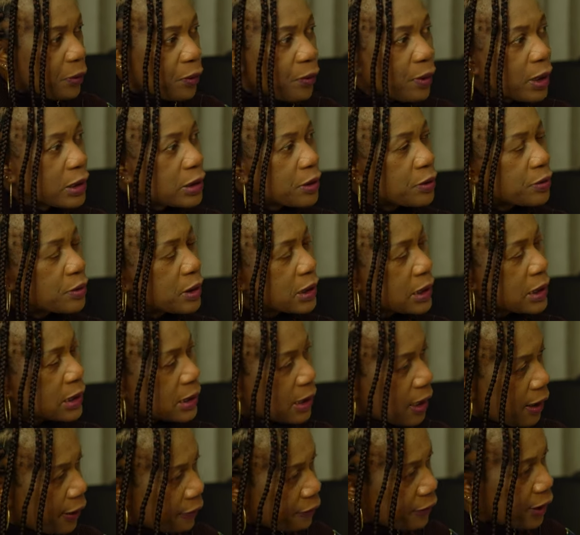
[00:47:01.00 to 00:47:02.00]
want to
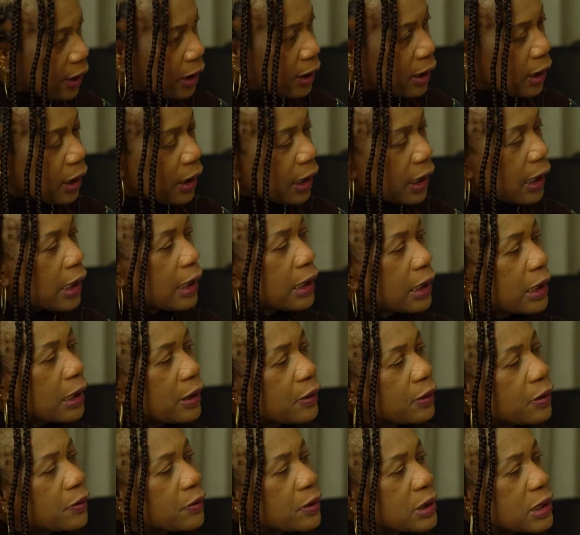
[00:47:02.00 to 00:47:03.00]
discover and
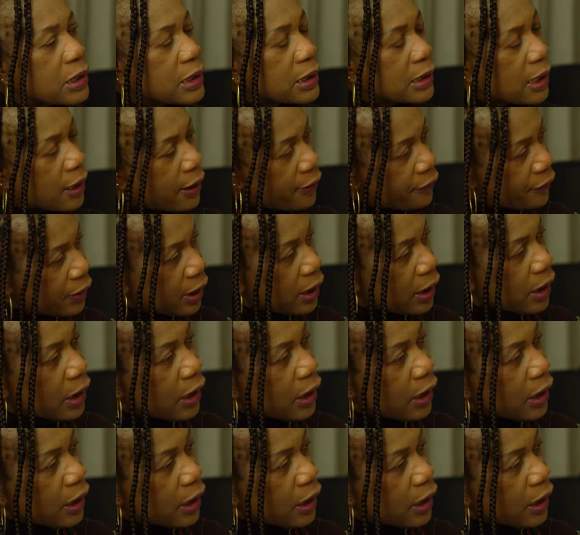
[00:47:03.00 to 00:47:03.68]
then they'll discover.